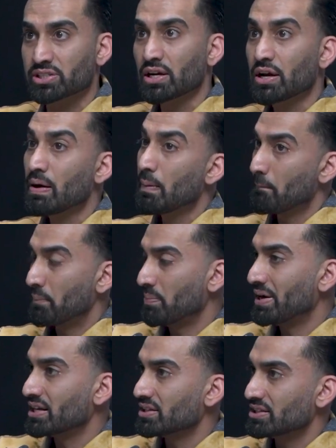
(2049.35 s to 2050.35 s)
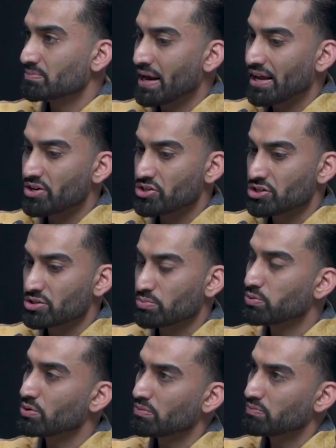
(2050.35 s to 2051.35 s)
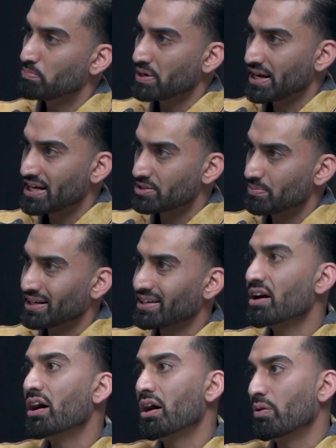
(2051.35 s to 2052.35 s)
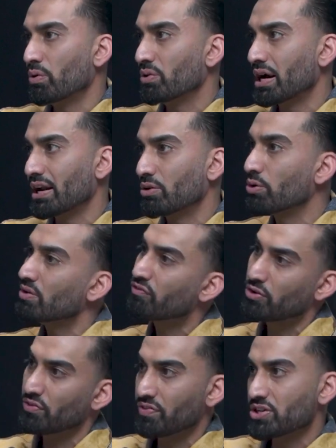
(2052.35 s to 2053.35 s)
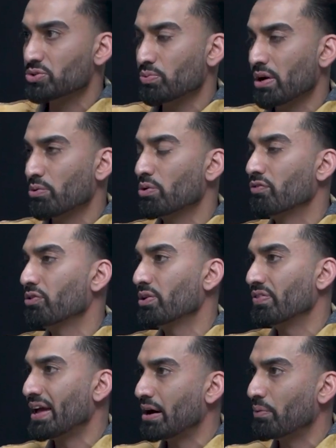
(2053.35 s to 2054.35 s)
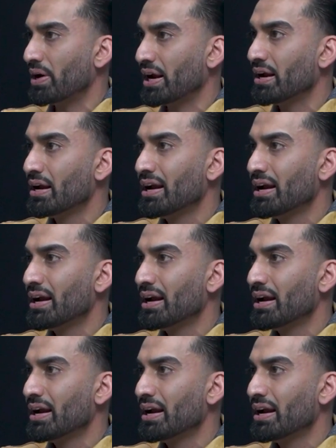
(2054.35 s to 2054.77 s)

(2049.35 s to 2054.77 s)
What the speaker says: But many of these managers will butt heads and be like, no, we're kind of going for it this way, we're going for it that way.